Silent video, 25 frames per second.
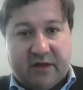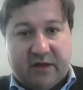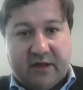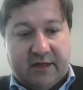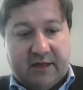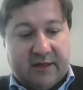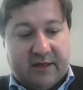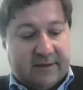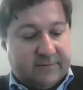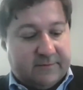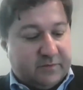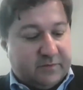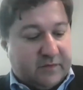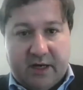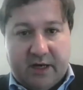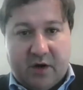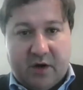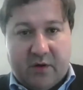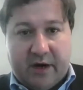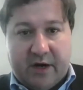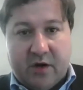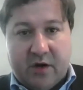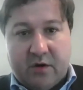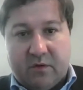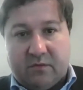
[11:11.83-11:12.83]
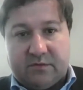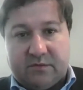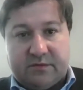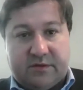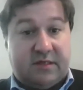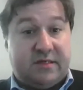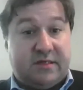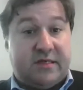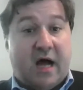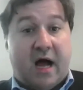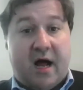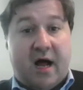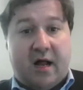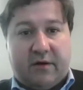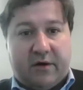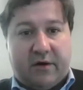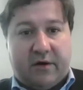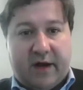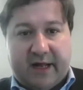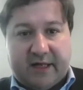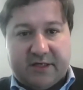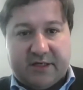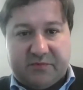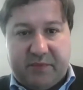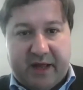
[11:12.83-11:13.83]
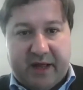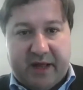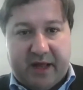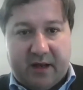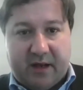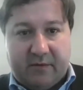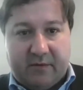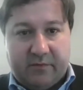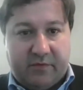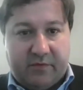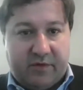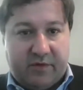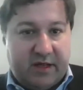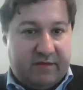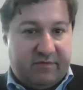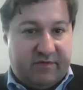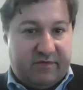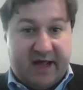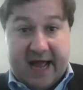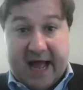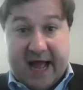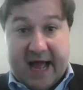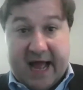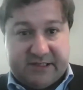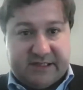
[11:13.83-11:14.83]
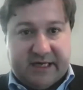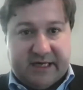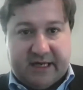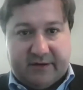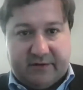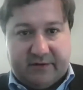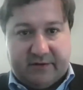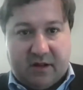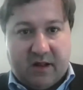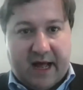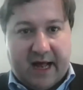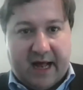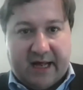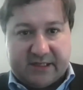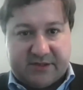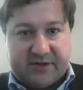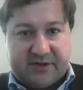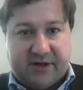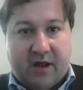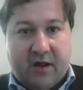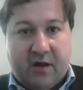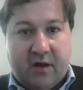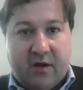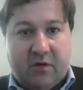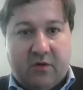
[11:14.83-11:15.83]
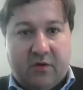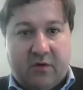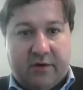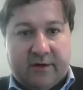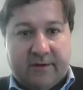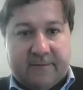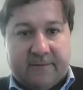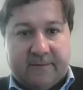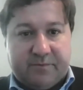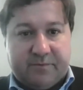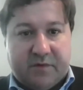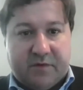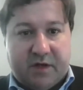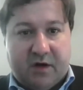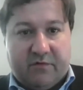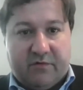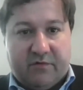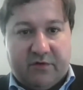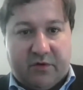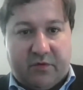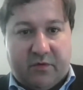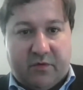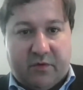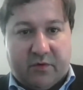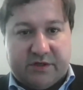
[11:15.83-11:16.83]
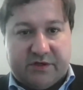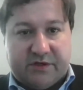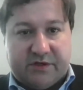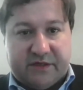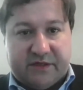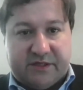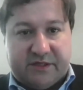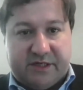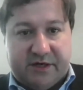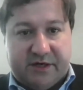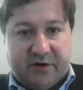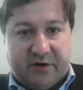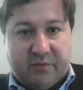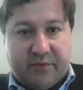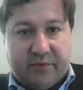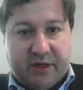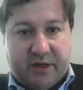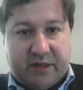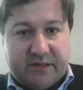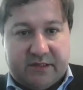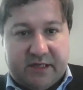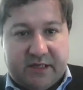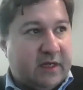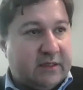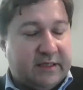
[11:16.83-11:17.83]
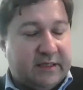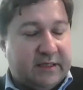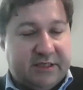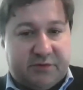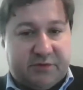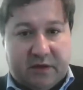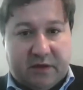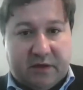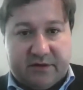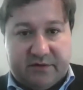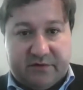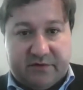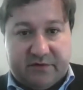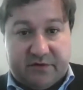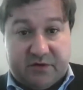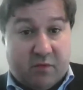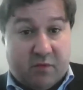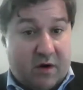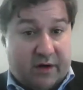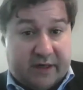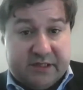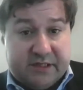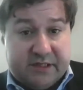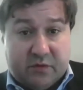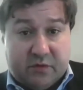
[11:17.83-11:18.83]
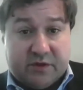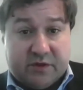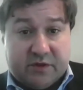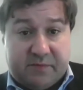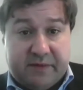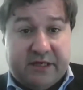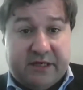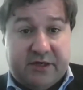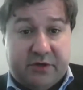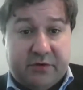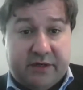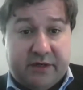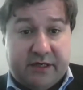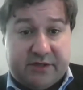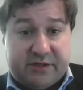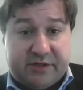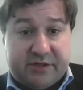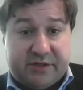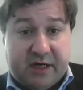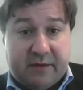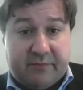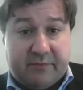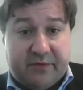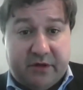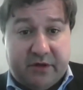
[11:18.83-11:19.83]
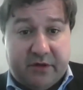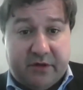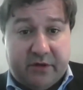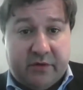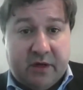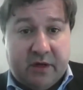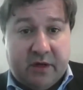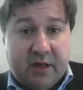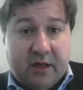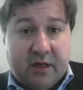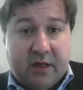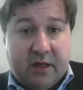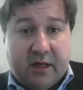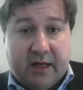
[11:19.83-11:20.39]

I know the dollar has been the asset class to own over the course of its year, but at least relative to markets, gold's been doing its job too.